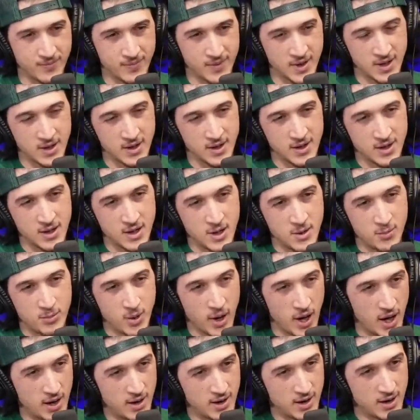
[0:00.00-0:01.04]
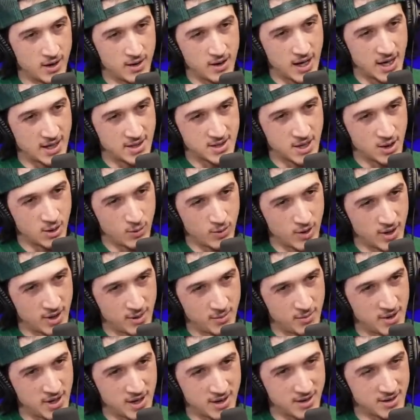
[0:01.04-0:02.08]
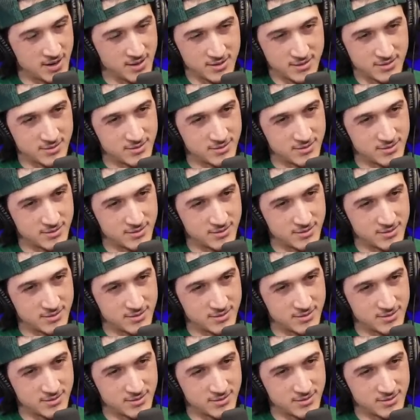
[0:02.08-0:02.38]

Yeah. But, you don't, I don't like want doing meet, it by